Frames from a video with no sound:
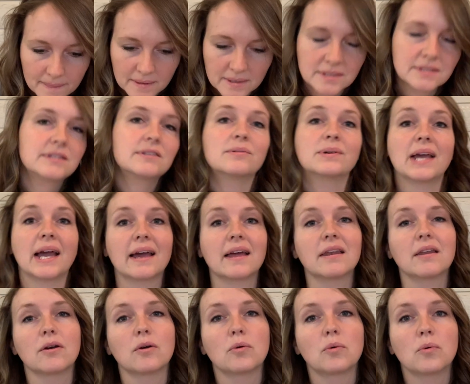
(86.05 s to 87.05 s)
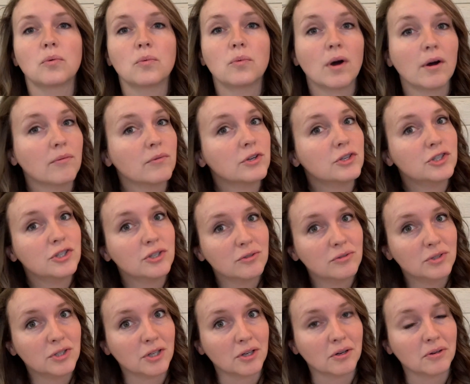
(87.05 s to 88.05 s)
So again, what would you
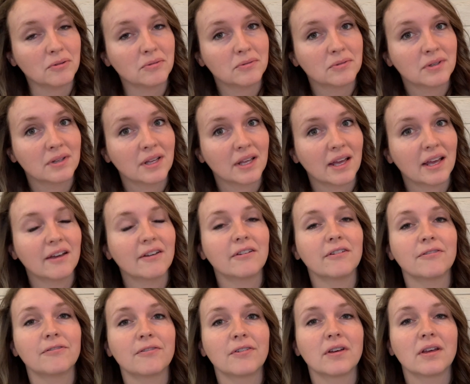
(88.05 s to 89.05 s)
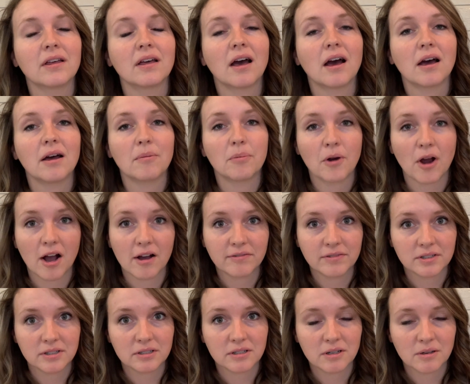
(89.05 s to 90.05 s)
do if a
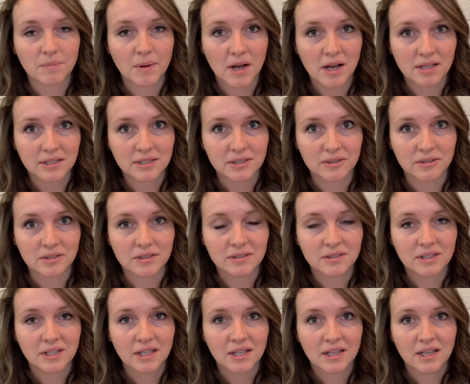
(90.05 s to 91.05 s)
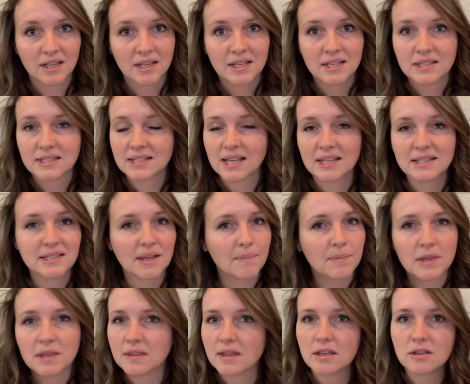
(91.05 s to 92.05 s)
prophet or an apostle said
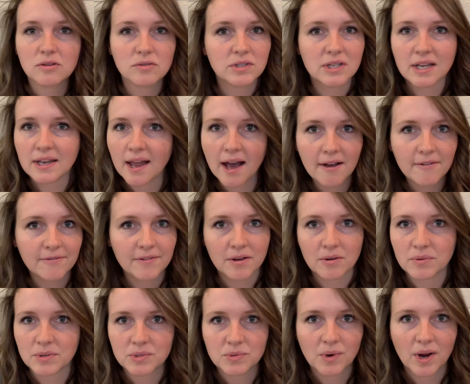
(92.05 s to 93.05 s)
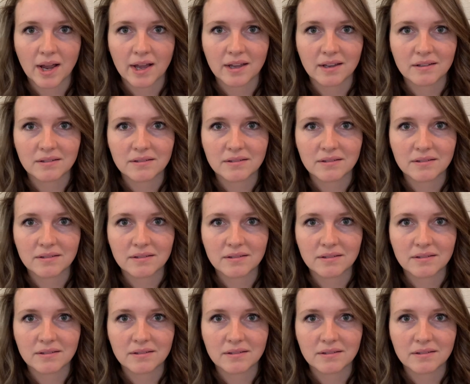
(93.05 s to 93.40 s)
something that you did not feel was right?